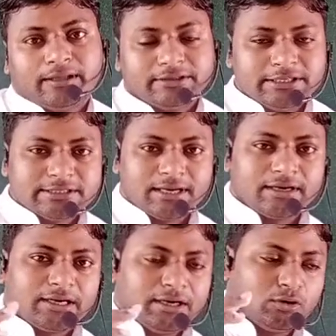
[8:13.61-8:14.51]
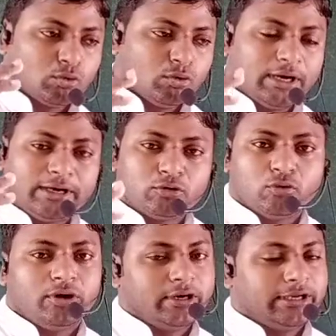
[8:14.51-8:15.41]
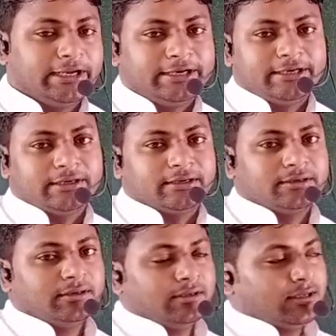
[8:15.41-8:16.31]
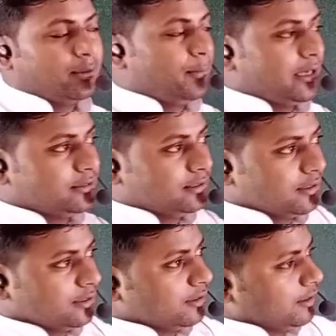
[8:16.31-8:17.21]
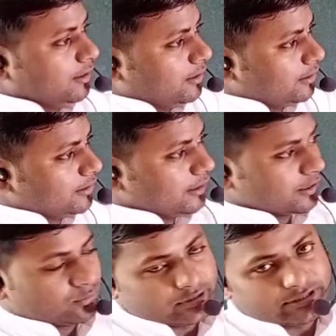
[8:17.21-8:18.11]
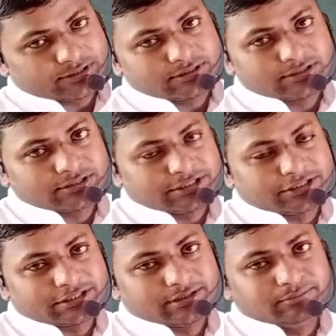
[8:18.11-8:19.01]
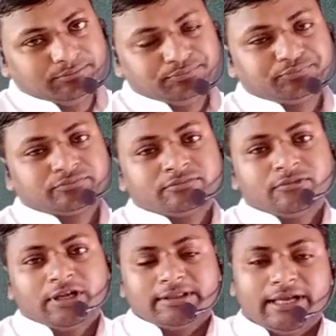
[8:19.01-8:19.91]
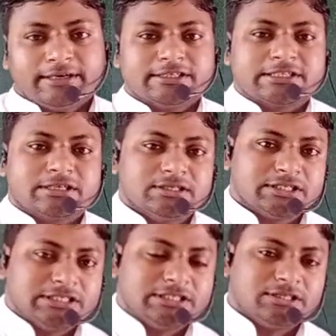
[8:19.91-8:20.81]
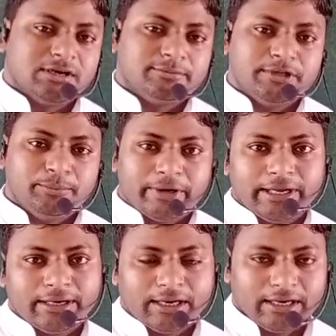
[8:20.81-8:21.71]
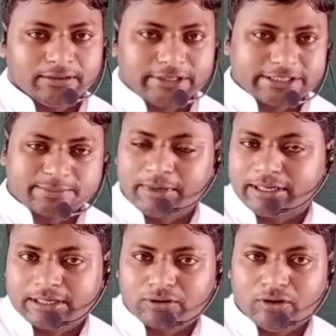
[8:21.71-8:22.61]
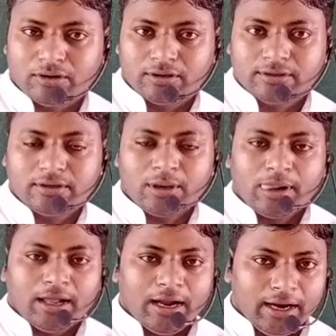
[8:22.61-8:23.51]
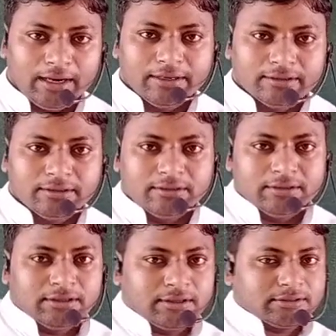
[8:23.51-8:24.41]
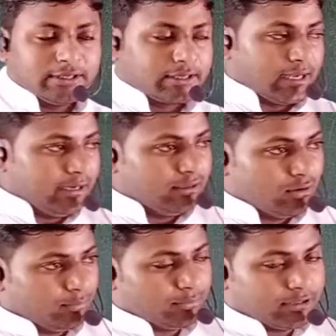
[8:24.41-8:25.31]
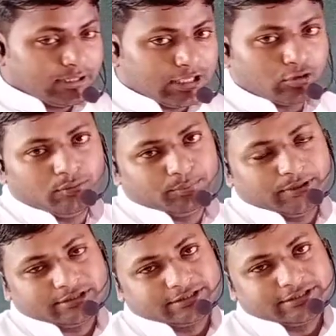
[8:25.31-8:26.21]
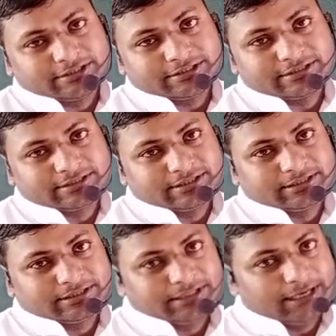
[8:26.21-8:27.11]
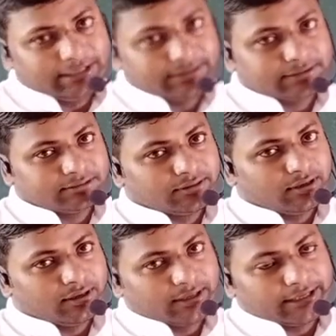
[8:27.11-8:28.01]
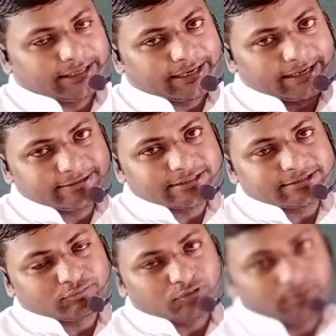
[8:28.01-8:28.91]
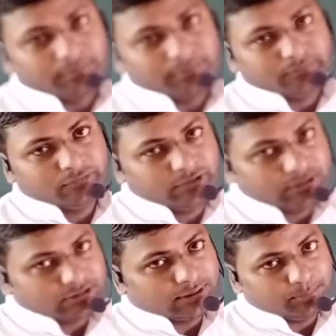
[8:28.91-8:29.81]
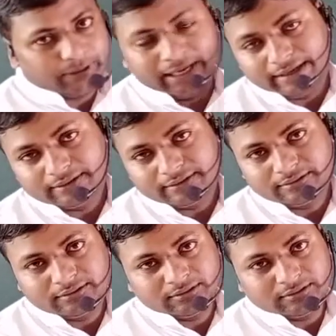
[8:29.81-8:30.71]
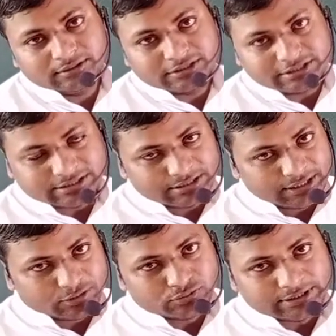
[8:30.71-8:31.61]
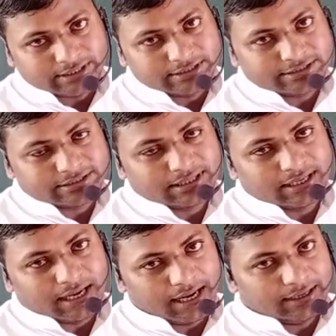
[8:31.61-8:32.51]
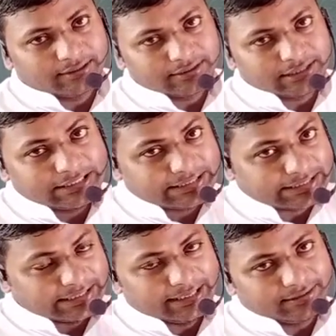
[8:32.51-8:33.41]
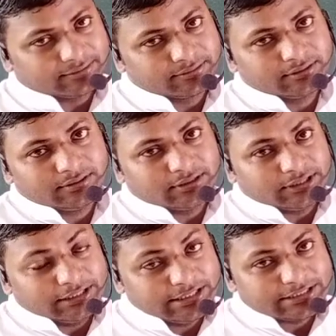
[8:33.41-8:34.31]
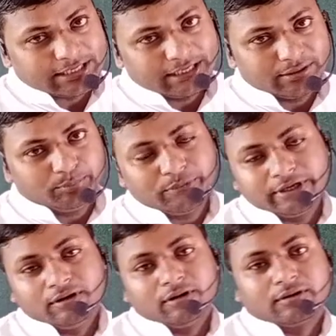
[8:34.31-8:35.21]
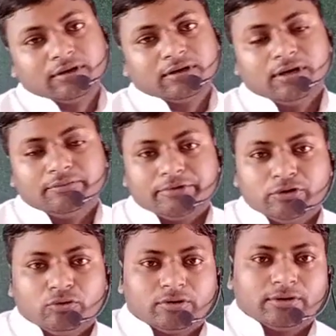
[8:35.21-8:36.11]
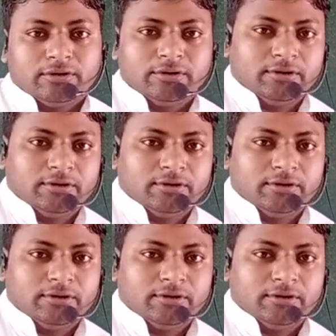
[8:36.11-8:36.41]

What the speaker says: These are controlled and coordinated by the nervous system that is consist of the brain and the spinal cord, and the kind of nerve impulses that are arises from the brain nerve cells and initiate each and every organ of your